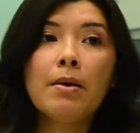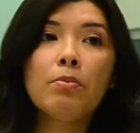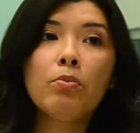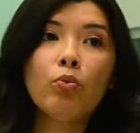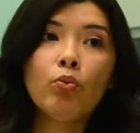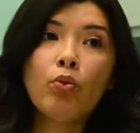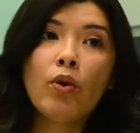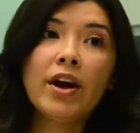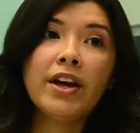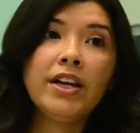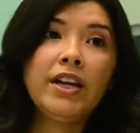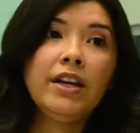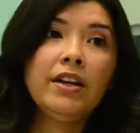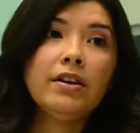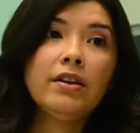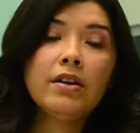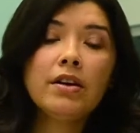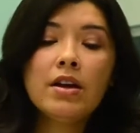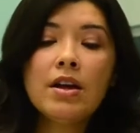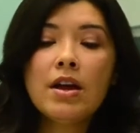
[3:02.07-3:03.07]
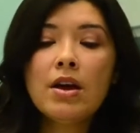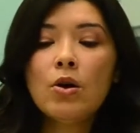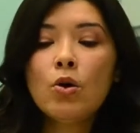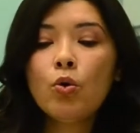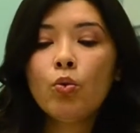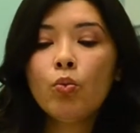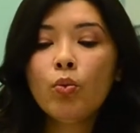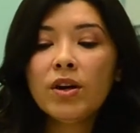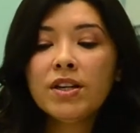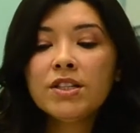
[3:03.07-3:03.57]
writing?
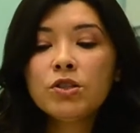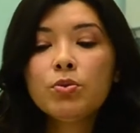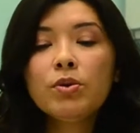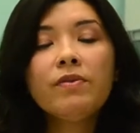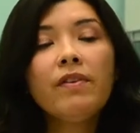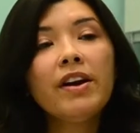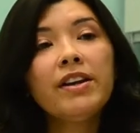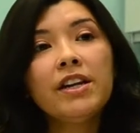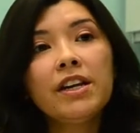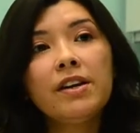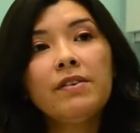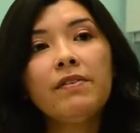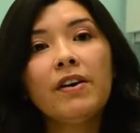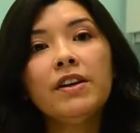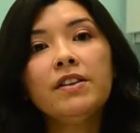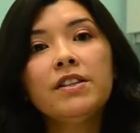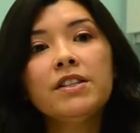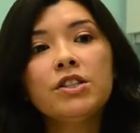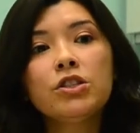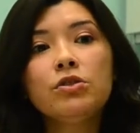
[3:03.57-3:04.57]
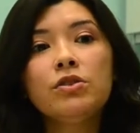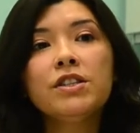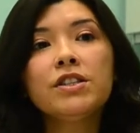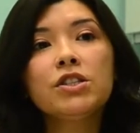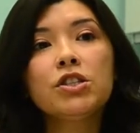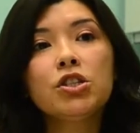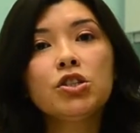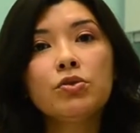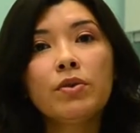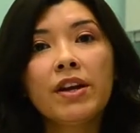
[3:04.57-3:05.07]
Once we've identified the
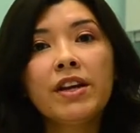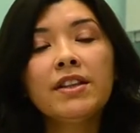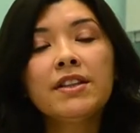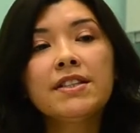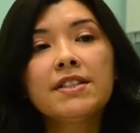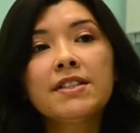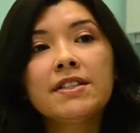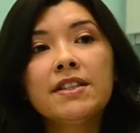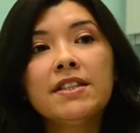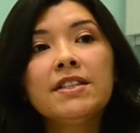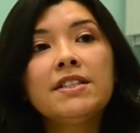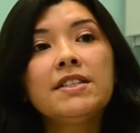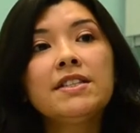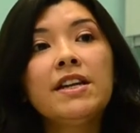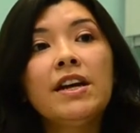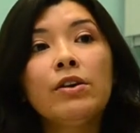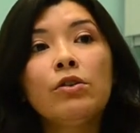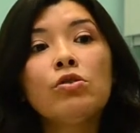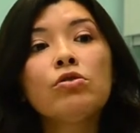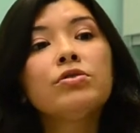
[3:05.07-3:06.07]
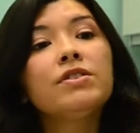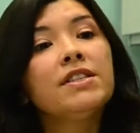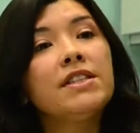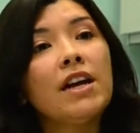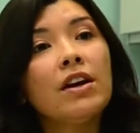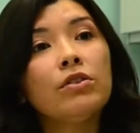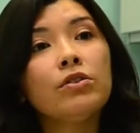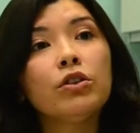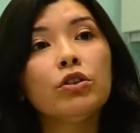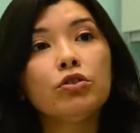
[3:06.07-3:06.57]
student's strengths, this narrows
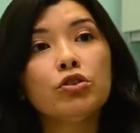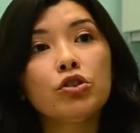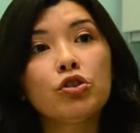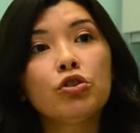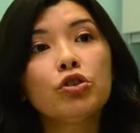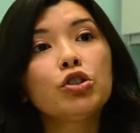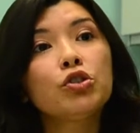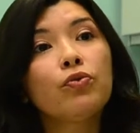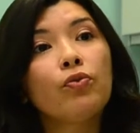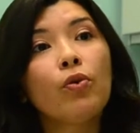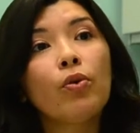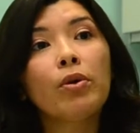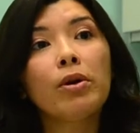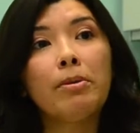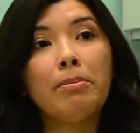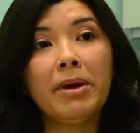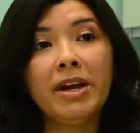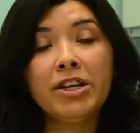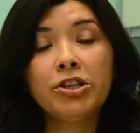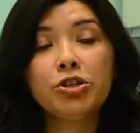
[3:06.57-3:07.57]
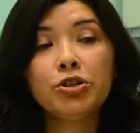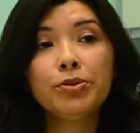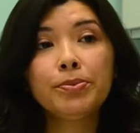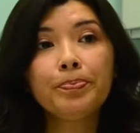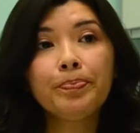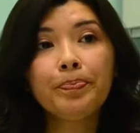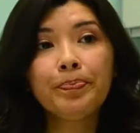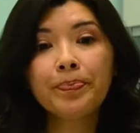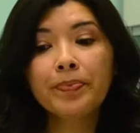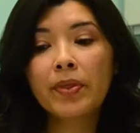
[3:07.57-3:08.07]
down their search for a major.
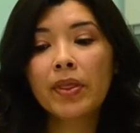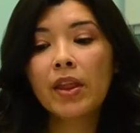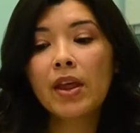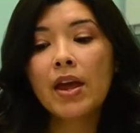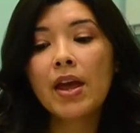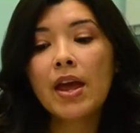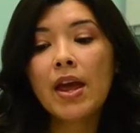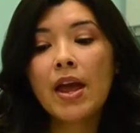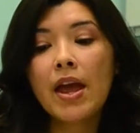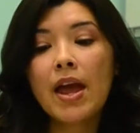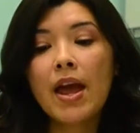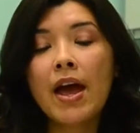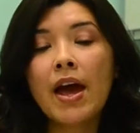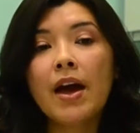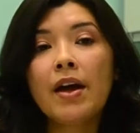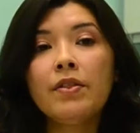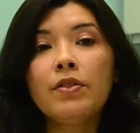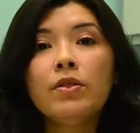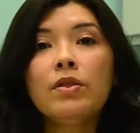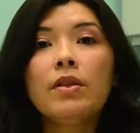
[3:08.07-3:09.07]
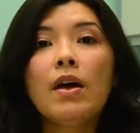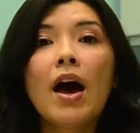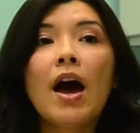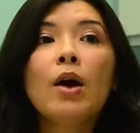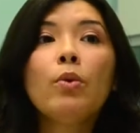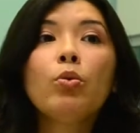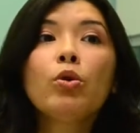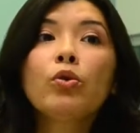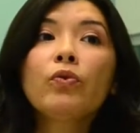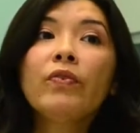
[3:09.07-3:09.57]
And I
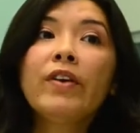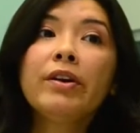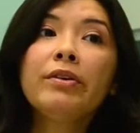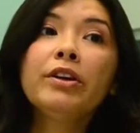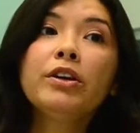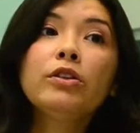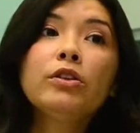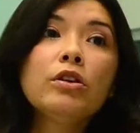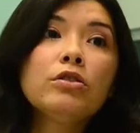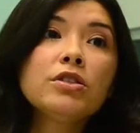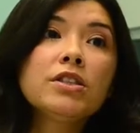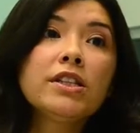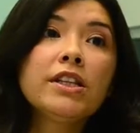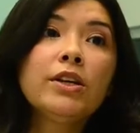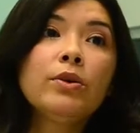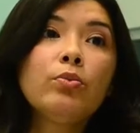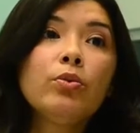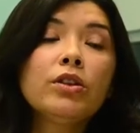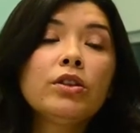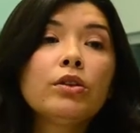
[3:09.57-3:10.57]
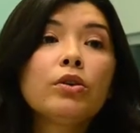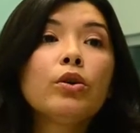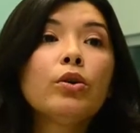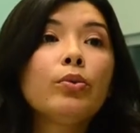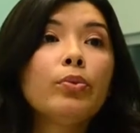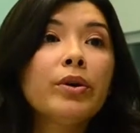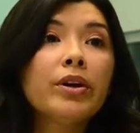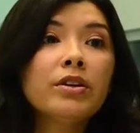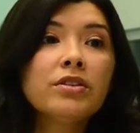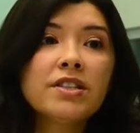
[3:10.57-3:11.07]
work very closely with the
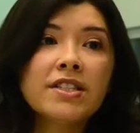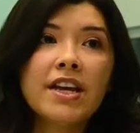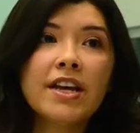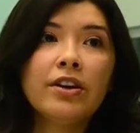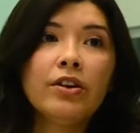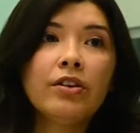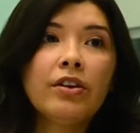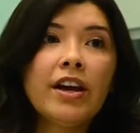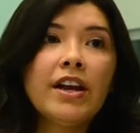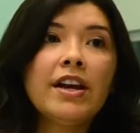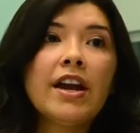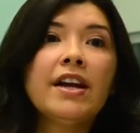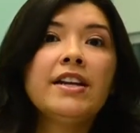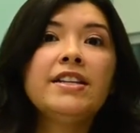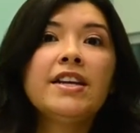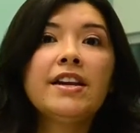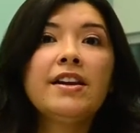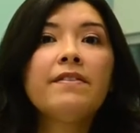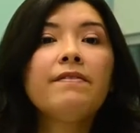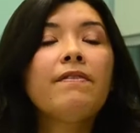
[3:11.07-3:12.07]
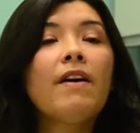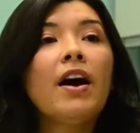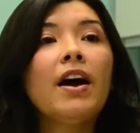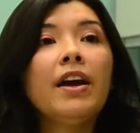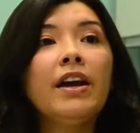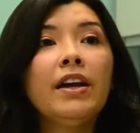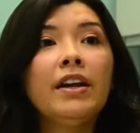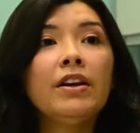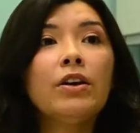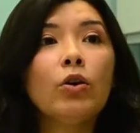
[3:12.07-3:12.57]
Career Center in
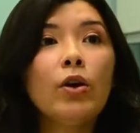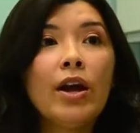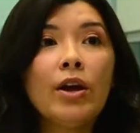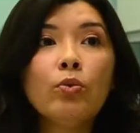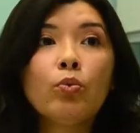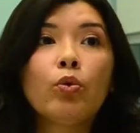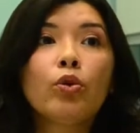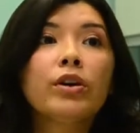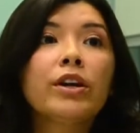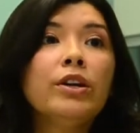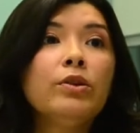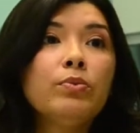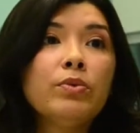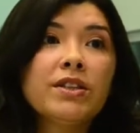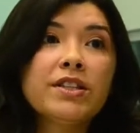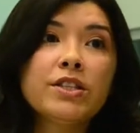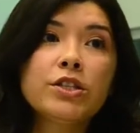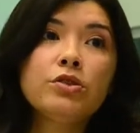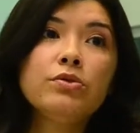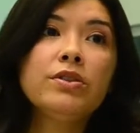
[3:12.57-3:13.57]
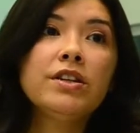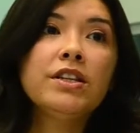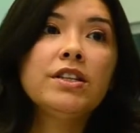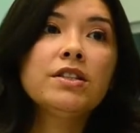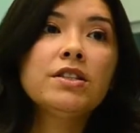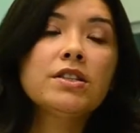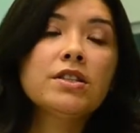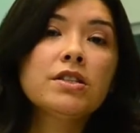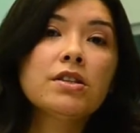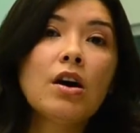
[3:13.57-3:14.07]
identifying and working with
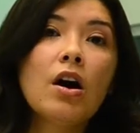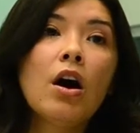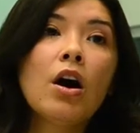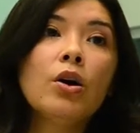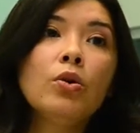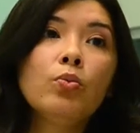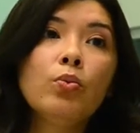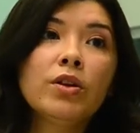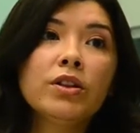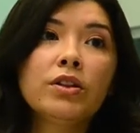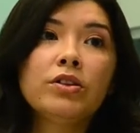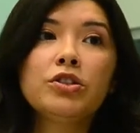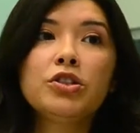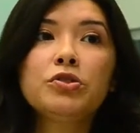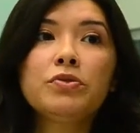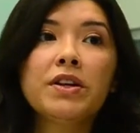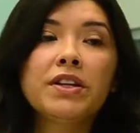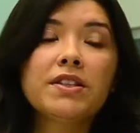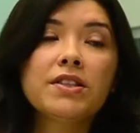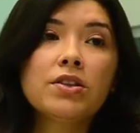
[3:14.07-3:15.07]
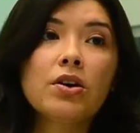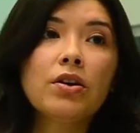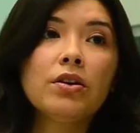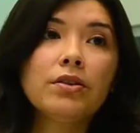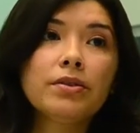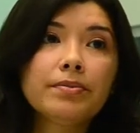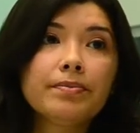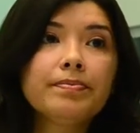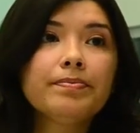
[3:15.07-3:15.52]
students on what their strengths are.